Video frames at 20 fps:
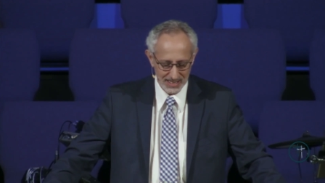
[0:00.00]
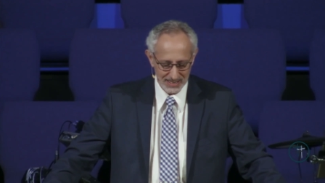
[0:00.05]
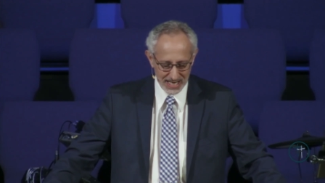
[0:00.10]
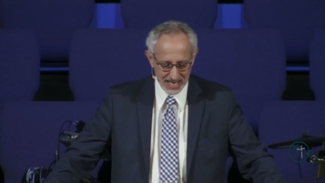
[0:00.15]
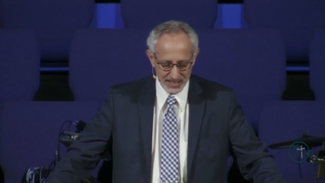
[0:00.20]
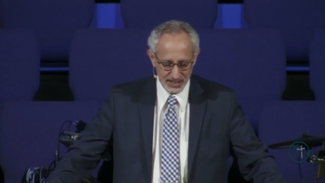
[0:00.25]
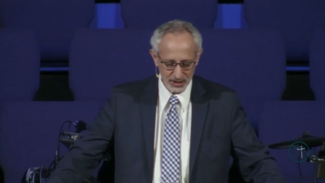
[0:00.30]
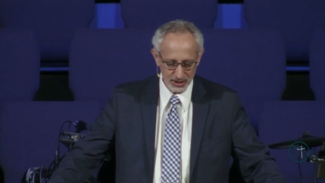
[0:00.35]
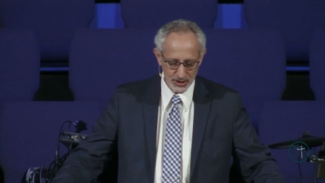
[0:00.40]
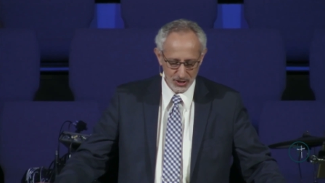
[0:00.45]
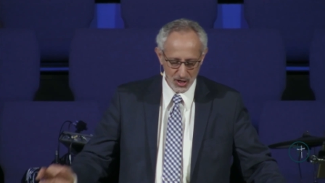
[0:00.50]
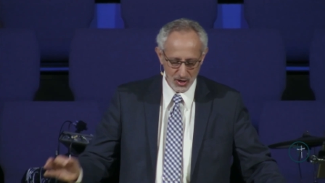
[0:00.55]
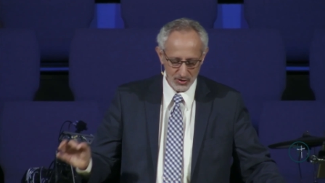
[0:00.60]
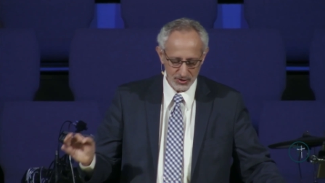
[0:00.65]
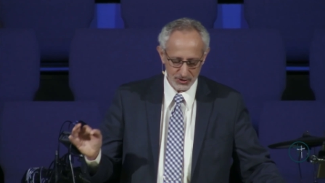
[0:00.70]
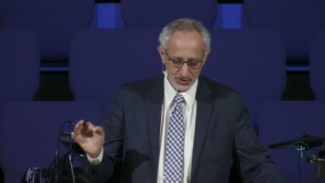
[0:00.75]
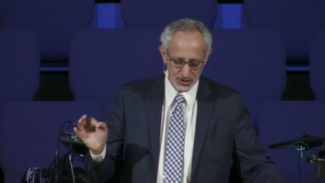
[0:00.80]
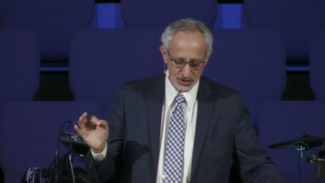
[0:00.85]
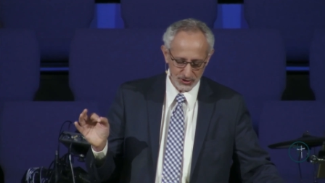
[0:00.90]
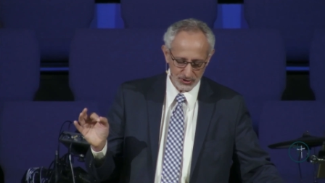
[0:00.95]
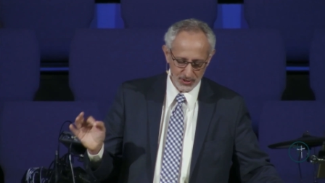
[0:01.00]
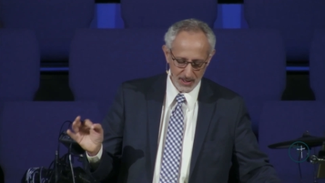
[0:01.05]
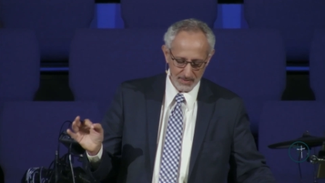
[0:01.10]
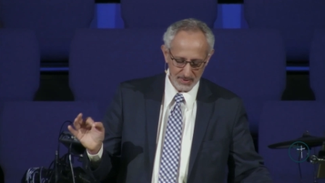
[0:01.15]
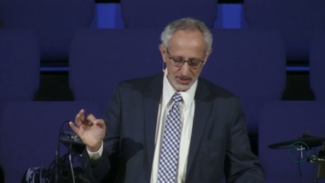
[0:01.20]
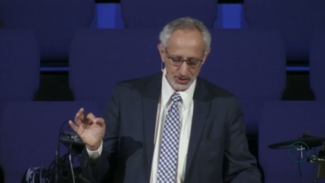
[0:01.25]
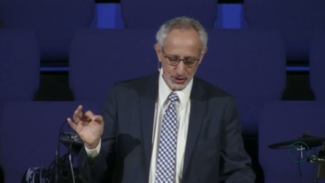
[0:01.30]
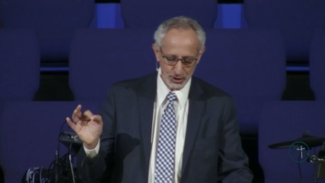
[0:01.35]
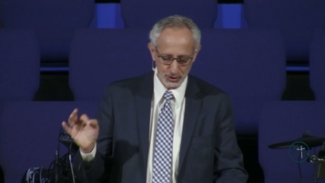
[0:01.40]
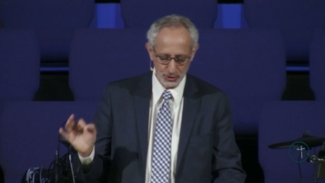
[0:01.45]
I'd like you to notice just some
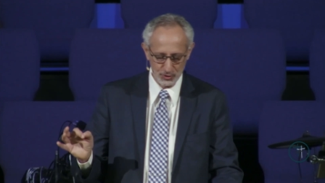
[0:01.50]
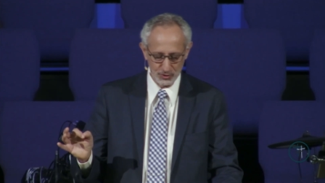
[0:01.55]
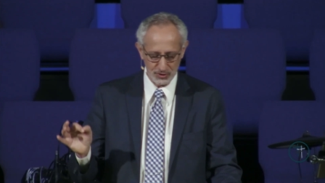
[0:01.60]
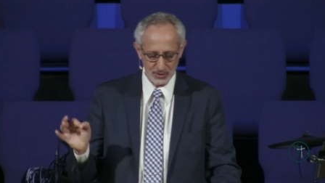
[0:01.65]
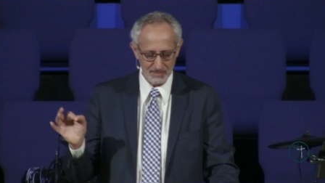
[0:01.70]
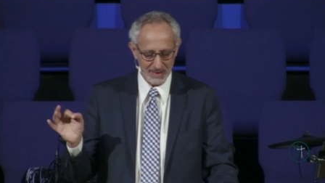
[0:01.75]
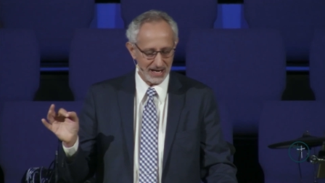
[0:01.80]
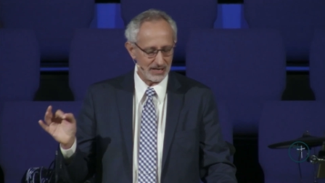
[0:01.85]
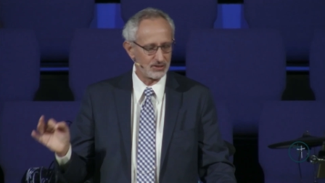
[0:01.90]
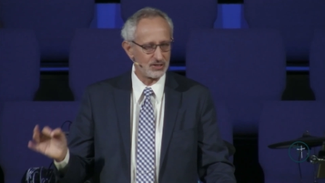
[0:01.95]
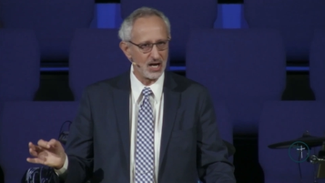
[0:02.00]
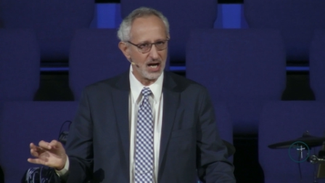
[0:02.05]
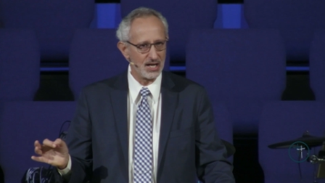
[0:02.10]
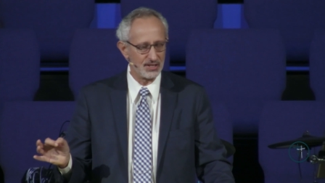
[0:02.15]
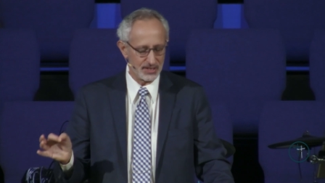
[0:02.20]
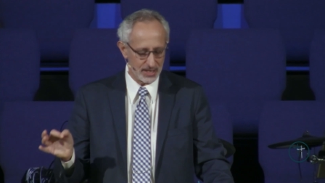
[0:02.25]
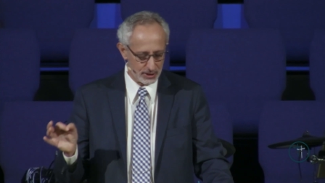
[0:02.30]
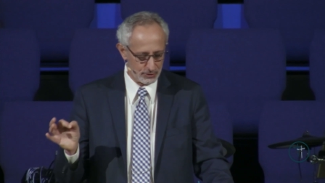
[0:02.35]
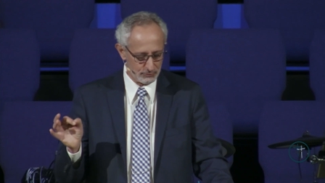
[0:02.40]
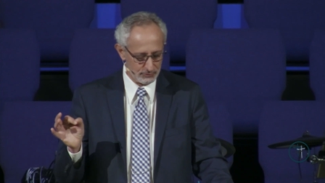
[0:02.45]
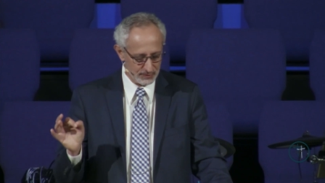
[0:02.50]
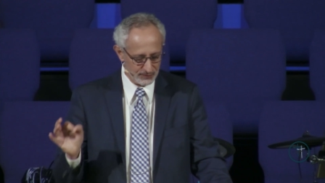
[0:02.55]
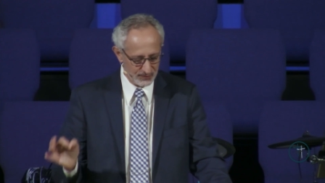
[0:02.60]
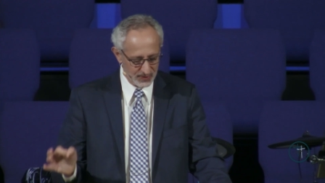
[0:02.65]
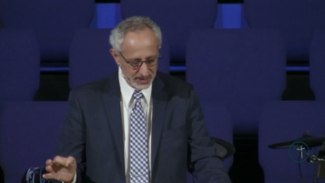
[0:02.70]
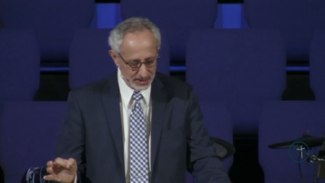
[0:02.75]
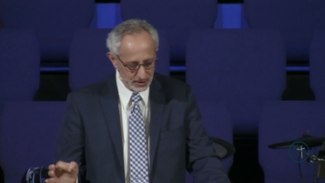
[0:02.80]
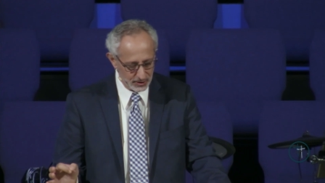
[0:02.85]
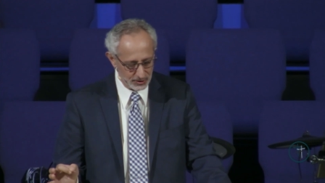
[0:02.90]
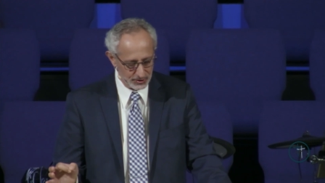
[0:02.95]
of the truths about God that are
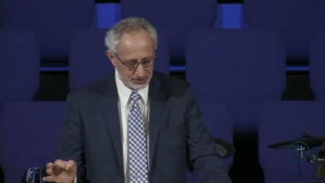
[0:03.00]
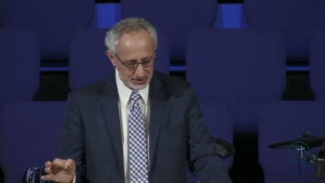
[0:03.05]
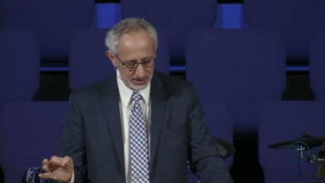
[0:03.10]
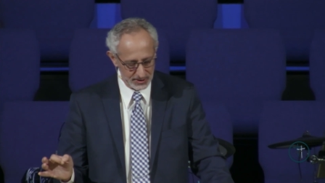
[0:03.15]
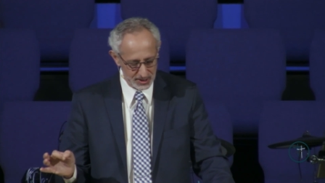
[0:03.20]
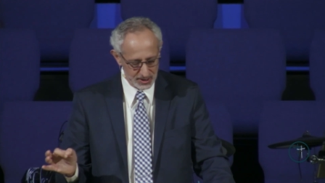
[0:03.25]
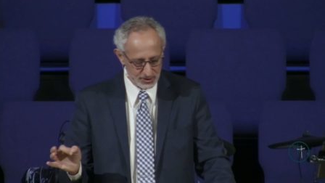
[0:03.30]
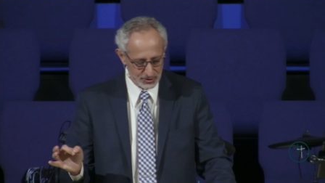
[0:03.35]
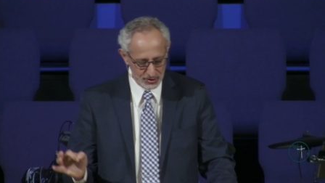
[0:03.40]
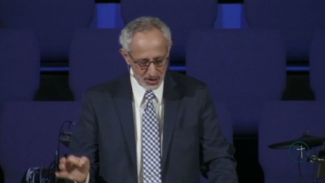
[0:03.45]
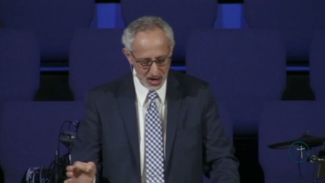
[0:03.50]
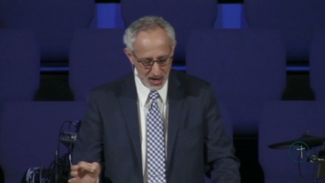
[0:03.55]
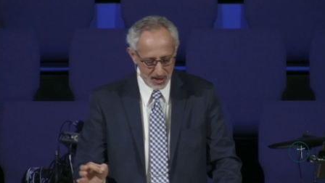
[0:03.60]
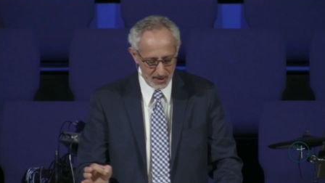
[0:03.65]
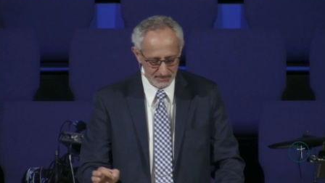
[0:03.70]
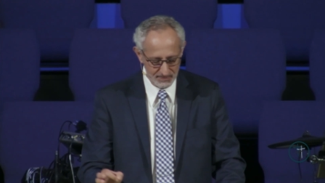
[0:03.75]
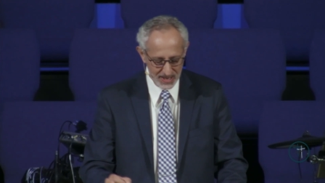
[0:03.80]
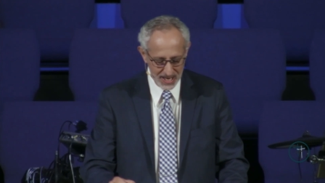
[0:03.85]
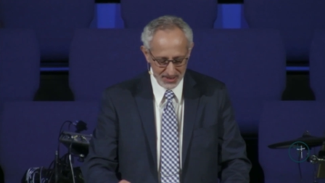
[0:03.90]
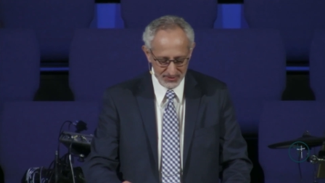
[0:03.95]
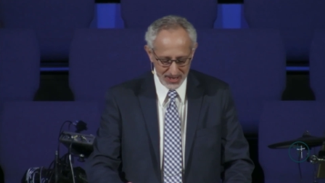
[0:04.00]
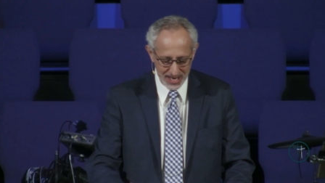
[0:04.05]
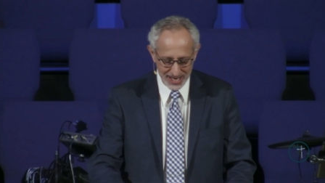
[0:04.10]
revealed in this psalm